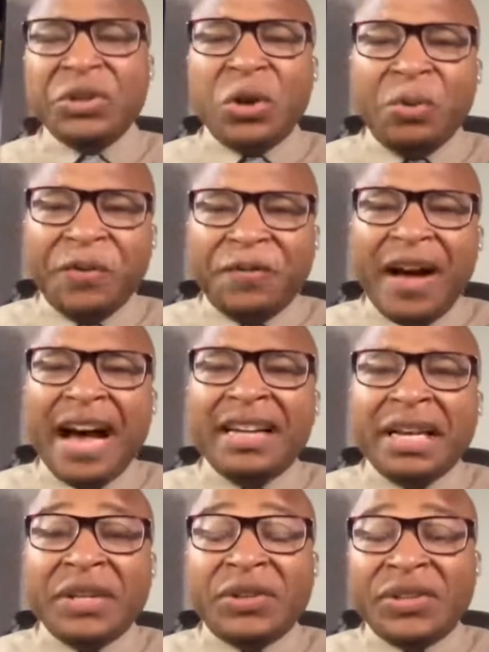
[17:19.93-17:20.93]
So we find
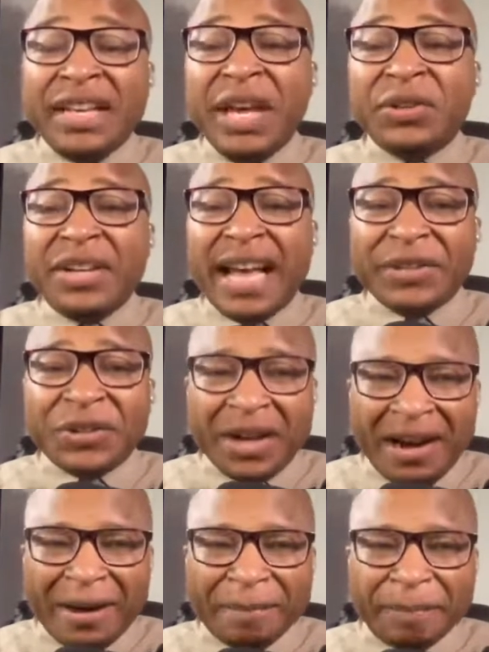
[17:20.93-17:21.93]
that the season has
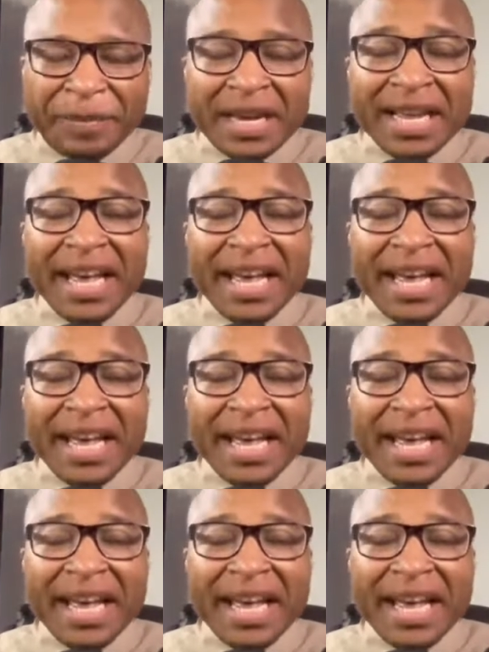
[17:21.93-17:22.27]
come.